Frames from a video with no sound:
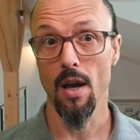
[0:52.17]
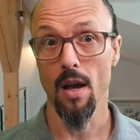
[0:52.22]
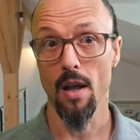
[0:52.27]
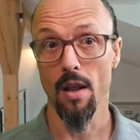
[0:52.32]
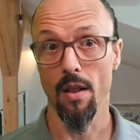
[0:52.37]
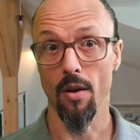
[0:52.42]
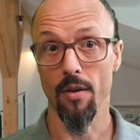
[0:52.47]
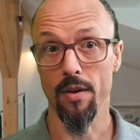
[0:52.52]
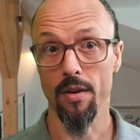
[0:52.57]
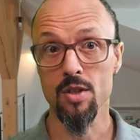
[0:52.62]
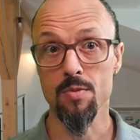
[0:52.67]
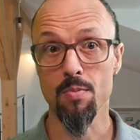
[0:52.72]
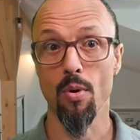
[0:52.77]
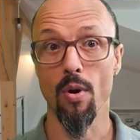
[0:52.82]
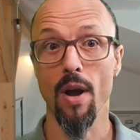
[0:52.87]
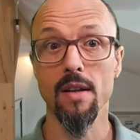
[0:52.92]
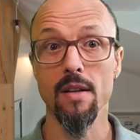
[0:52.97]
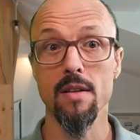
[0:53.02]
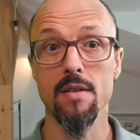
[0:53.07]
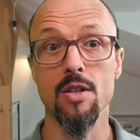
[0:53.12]
Now, this
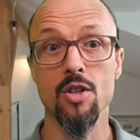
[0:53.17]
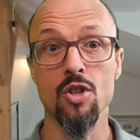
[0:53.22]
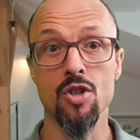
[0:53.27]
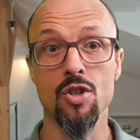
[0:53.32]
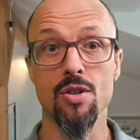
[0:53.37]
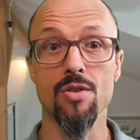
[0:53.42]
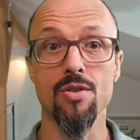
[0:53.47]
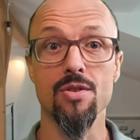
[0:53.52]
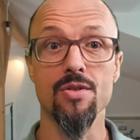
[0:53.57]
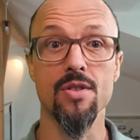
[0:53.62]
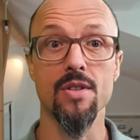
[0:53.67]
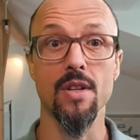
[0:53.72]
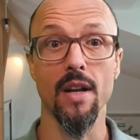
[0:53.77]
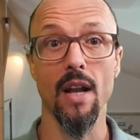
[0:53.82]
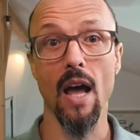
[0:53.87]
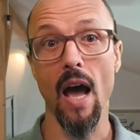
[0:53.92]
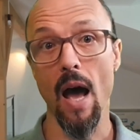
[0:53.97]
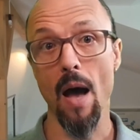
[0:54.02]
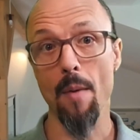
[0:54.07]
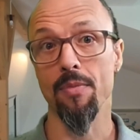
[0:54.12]
practice ensures
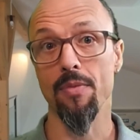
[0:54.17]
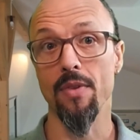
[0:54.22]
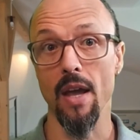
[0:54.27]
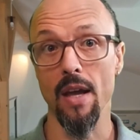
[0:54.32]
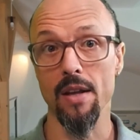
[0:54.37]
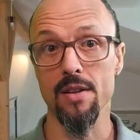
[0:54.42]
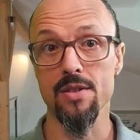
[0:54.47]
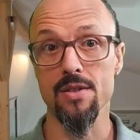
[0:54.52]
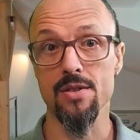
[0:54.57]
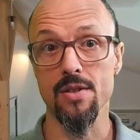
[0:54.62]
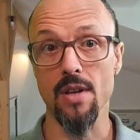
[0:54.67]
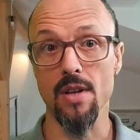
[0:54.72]
that updates